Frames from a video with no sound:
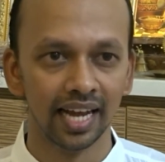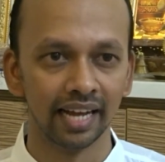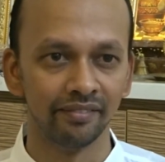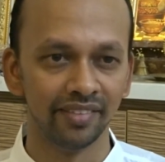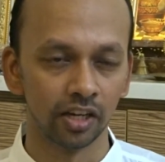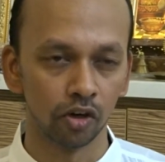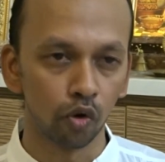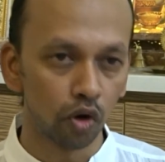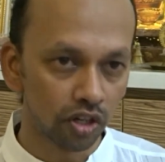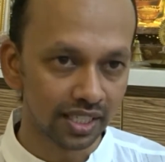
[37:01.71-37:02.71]
And we are
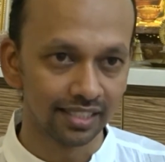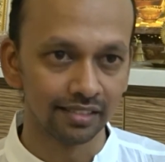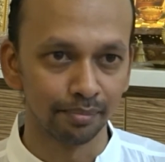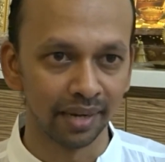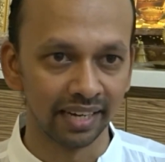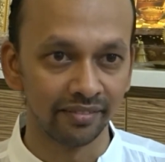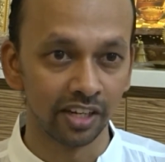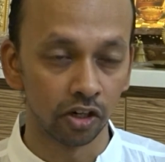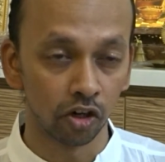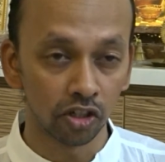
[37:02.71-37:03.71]
no longer this mind,
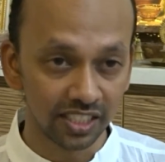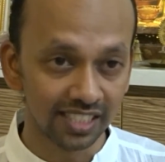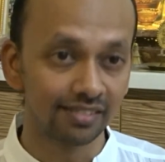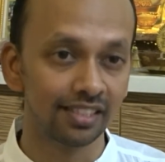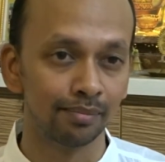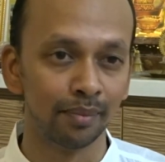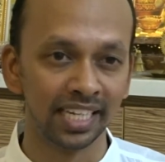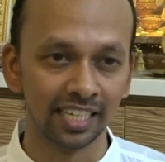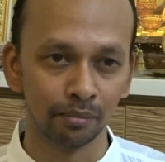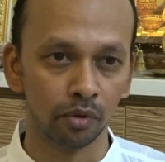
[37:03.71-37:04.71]
we are not just this
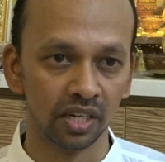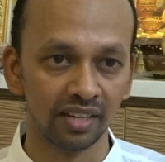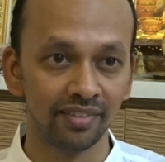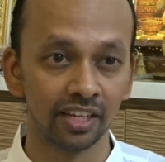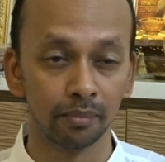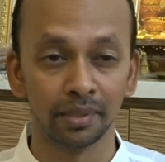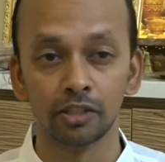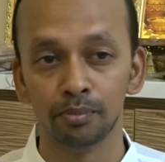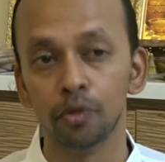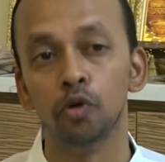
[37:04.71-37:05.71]
mind and body, we are
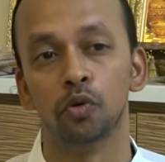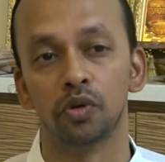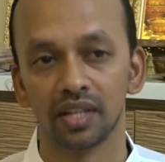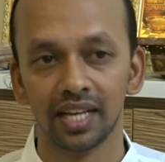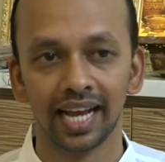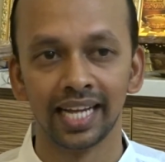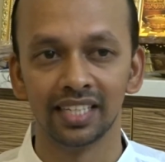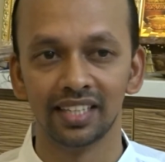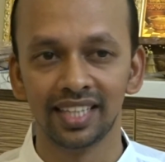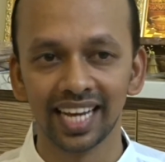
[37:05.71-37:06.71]
much more.
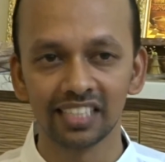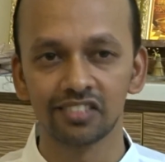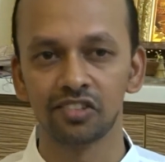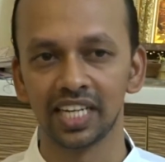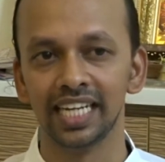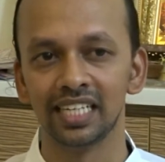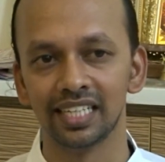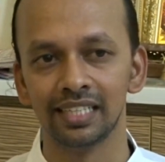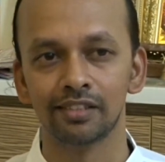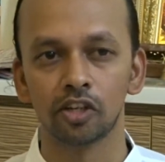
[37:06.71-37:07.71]
And that
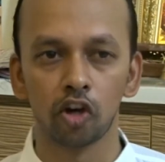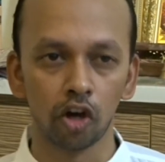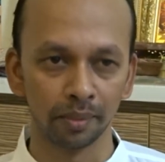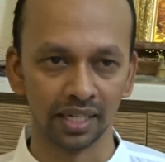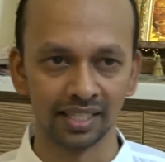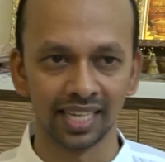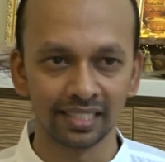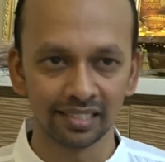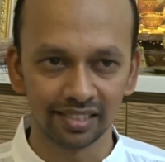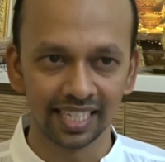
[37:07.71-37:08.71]
state is common,
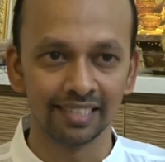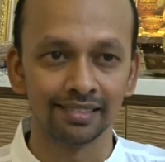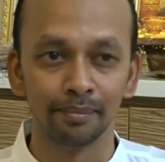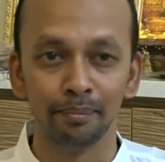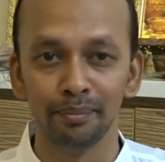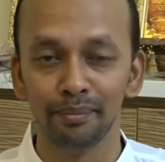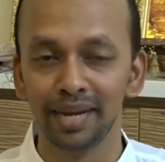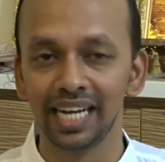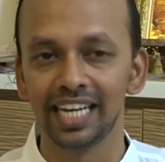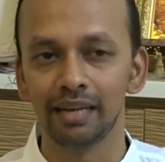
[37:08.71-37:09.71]
that state is a
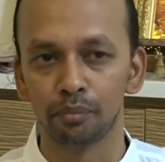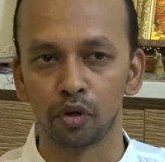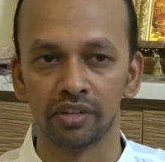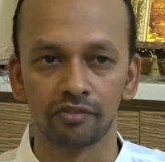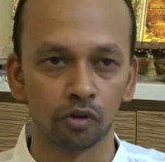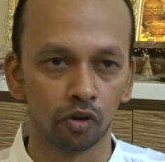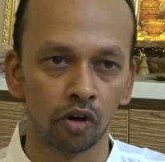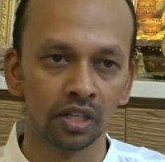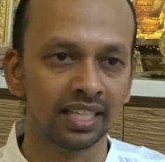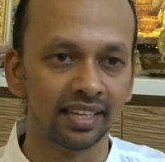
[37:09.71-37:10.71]
melting point for
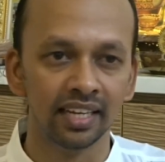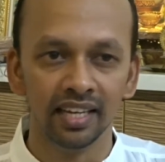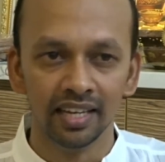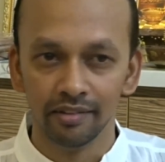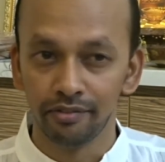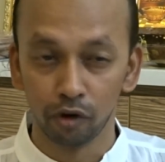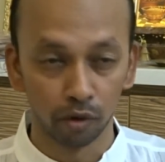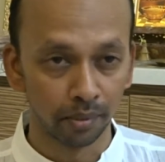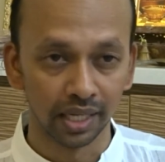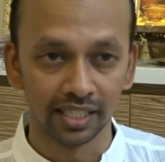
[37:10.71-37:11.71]
all the
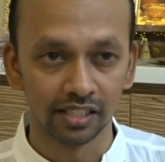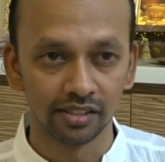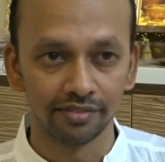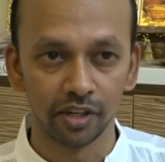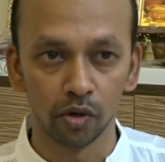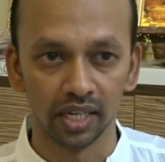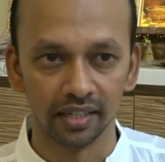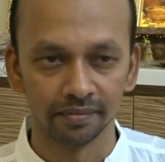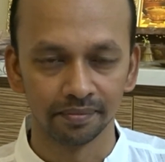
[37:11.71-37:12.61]
four margas of yoga.